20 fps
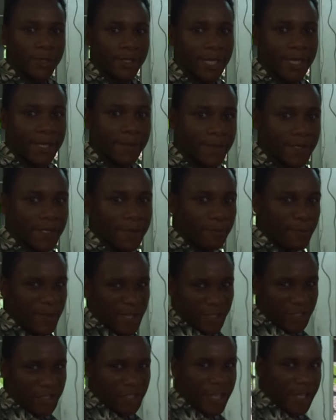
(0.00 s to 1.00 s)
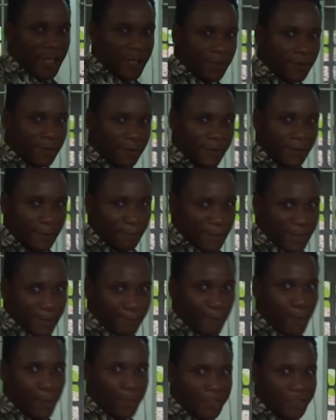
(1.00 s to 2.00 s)
we take them to the big jail, the
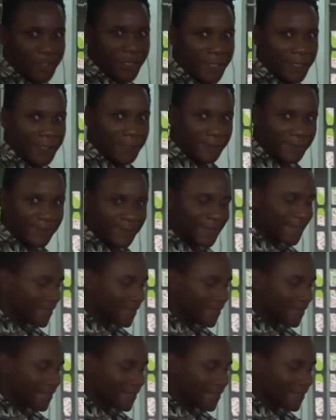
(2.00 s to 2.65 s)
big boy jail.